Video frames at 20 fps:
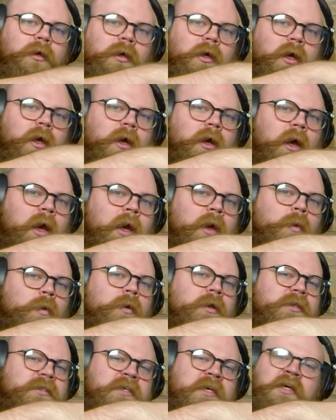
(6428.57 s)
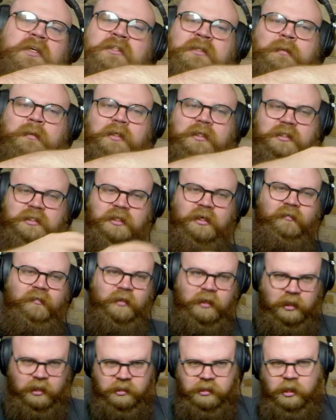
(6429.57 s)
Uh, I will take some of the stuff
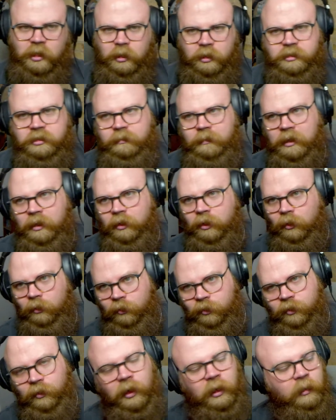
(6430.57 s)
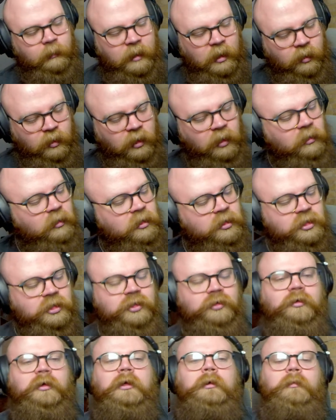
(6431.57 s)
that I talked about and thought about in the
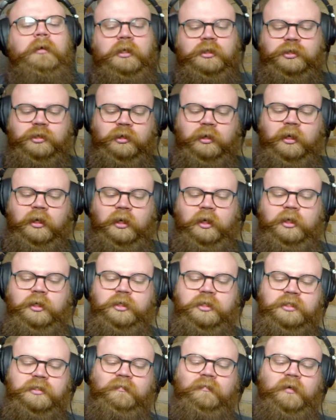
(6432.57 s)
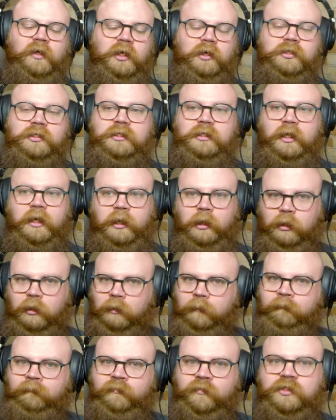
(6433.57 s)
stream and turn it into some videos
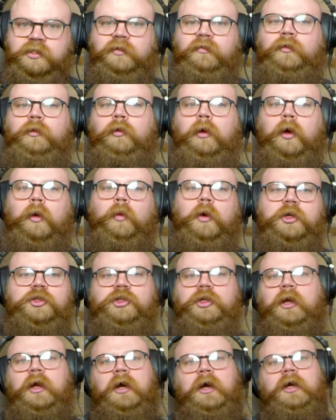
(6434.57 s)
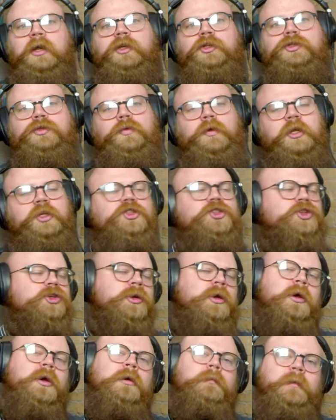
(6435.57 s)
later. So if you are watching on Twitch,
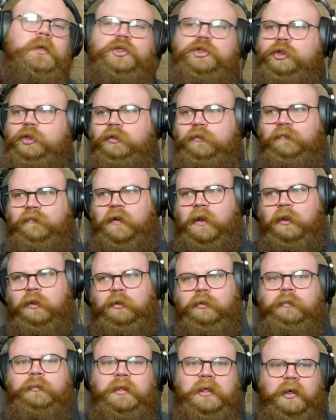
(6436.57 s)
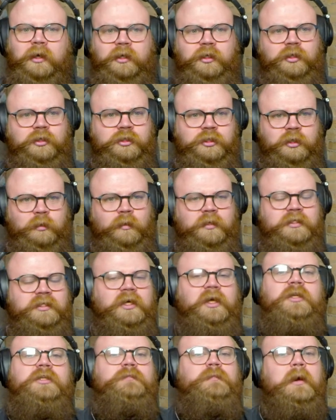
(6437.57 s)
make sure you follow me on YouTube because
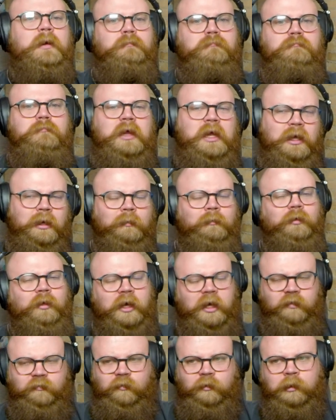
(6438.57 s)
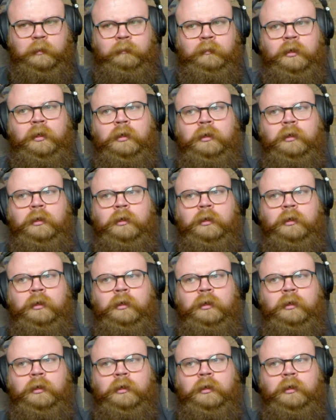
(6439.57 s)
that is my main platform.